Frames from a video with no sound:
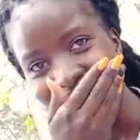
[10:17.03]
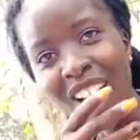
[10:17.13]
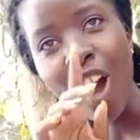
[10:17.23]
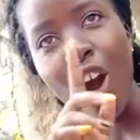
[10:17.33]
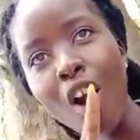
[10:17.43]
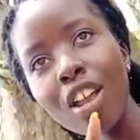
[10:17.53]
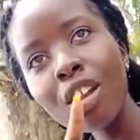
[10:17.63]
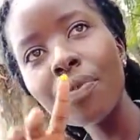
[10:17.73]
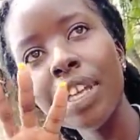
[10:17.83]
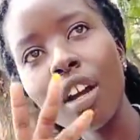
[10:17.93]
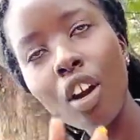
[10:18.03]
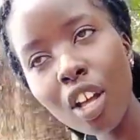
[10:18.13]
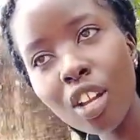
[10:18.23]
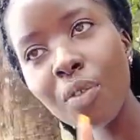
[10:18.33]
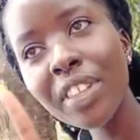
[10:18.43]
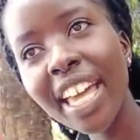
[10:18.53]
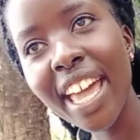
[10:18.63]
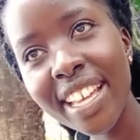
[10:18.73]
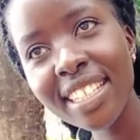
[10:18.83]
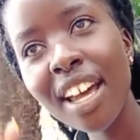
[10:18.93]
All of the all of the eggs
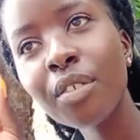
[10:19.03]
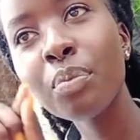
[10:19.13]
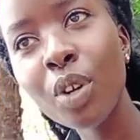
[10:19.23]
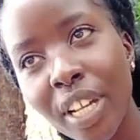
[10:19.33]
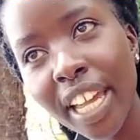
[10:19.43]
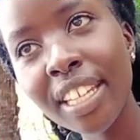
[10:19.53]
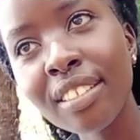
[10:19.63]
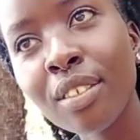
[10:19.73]
are broken.